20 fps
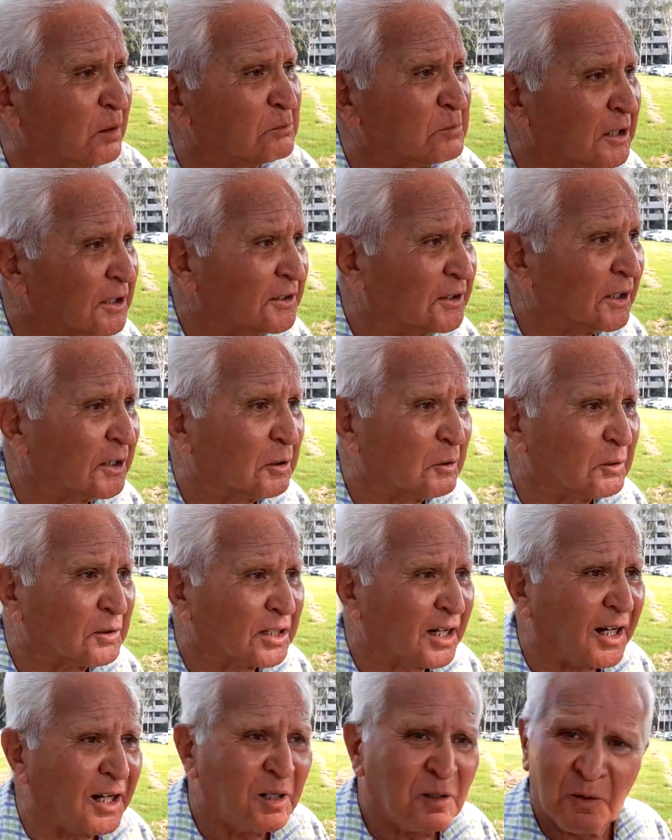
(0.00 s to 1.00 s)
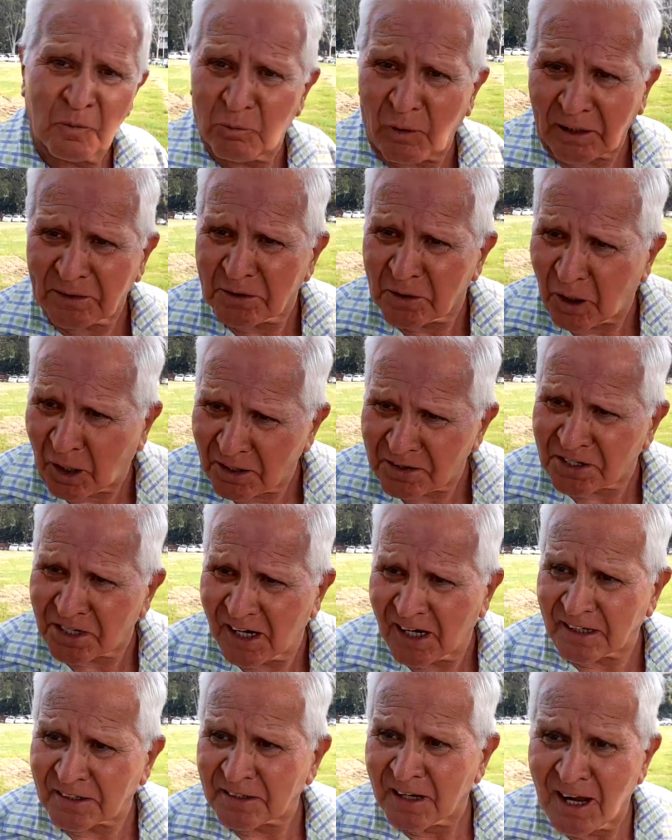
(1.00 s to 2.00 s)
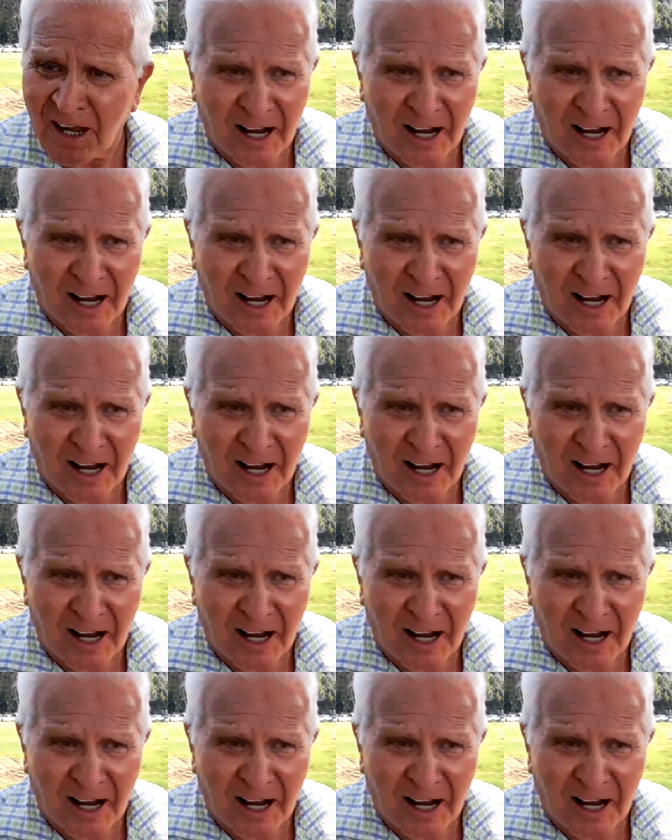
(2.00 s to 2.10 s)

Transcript: military quota. What nonsense!